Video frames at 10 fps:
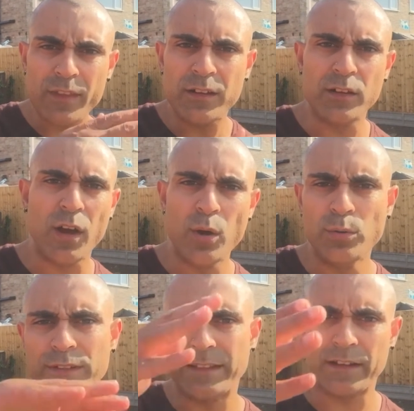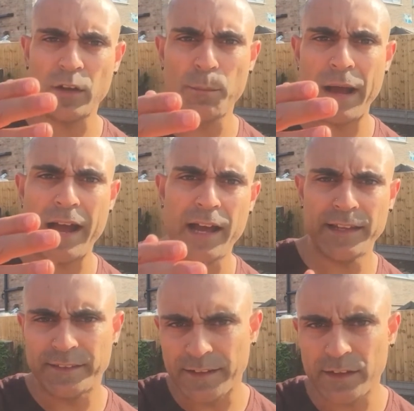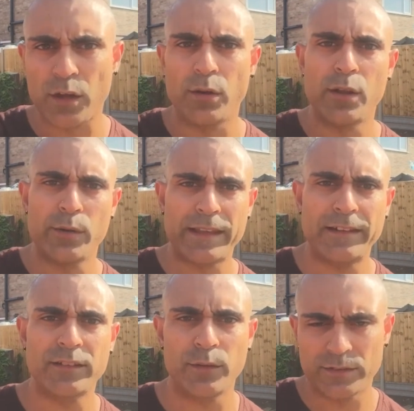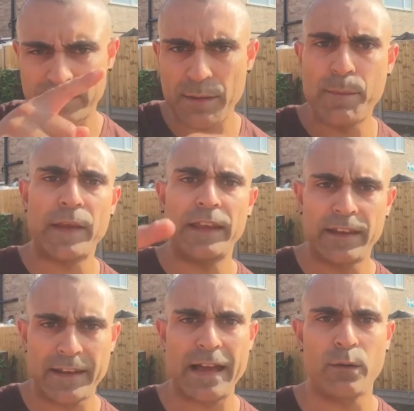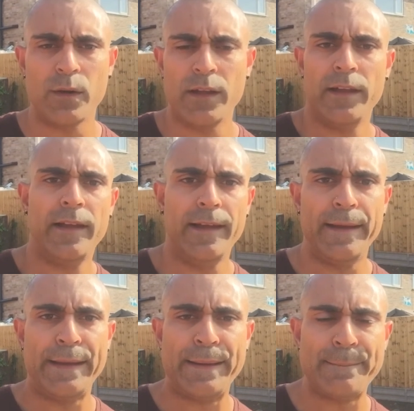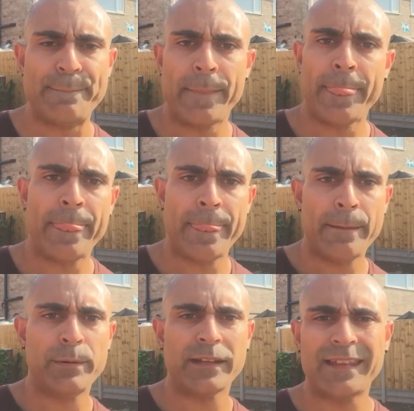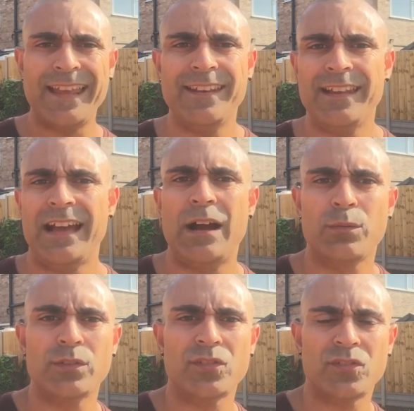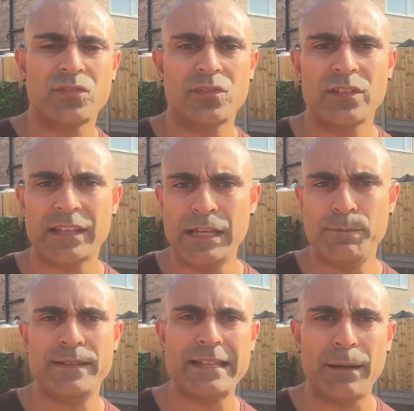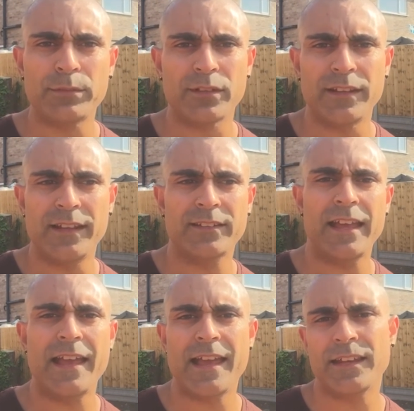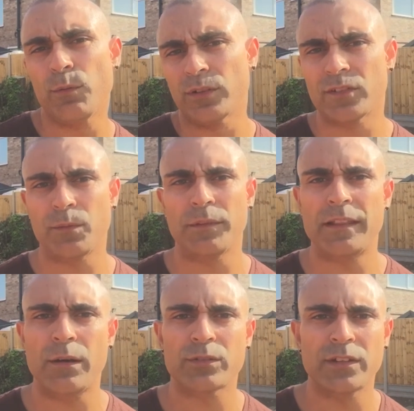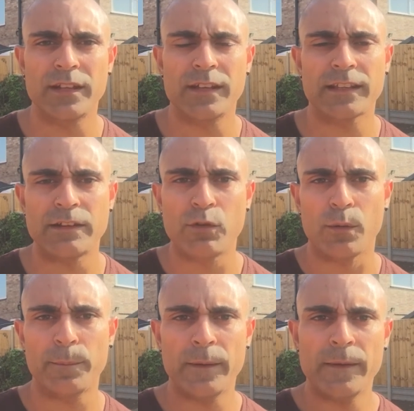low, then they'll come high, and then they'll go low again, so it was dipping in and out. But again, I was keeping tabs on this, and it wasn't something that I was gonna give up.